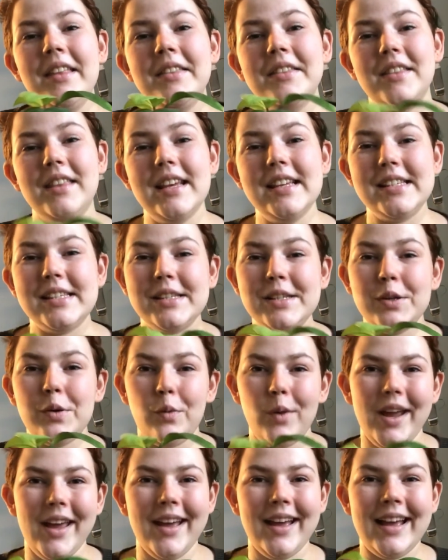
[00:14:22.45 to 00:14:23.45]
This
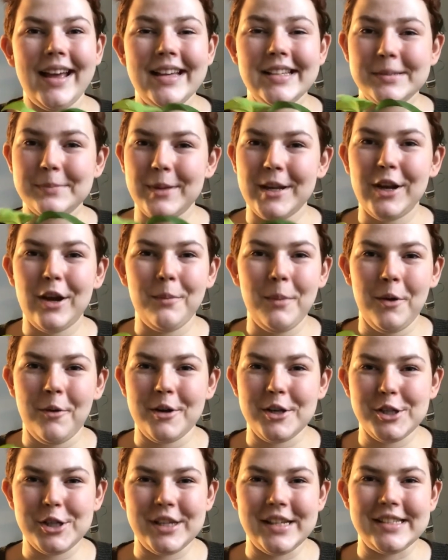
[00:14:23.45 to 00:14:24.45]
Hoya has been on my
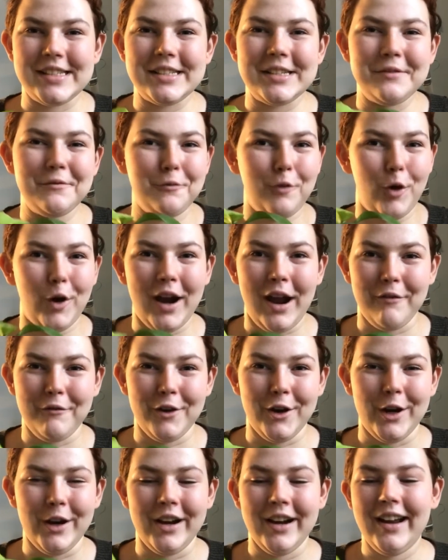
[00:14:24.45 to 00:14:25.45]
wish list
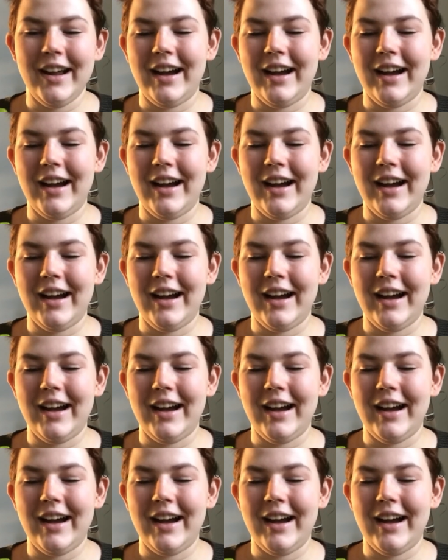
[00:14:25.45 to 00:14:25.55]
forever.